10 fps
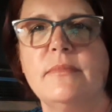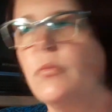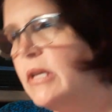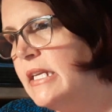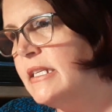
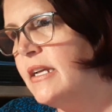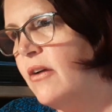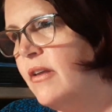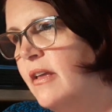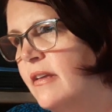Really,
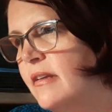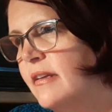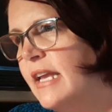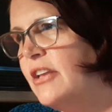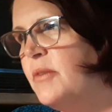Dakota?
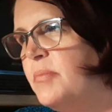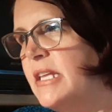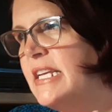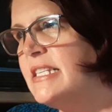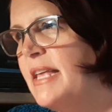Can you
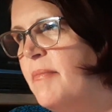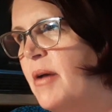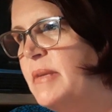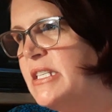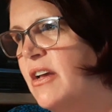please let
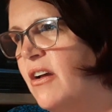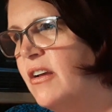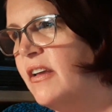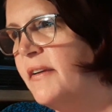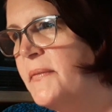Mommy talk?
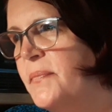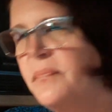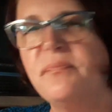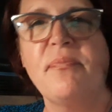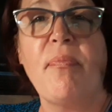
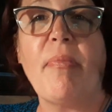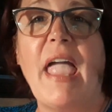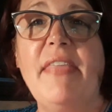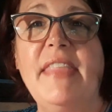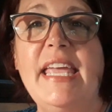
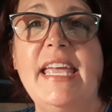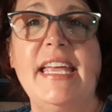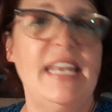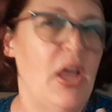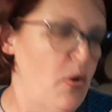And
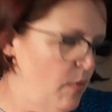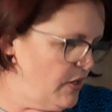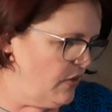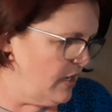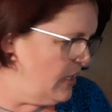then
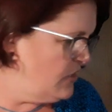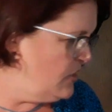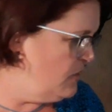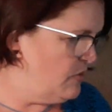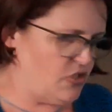what you're going to
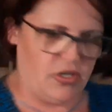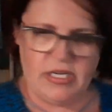do is you're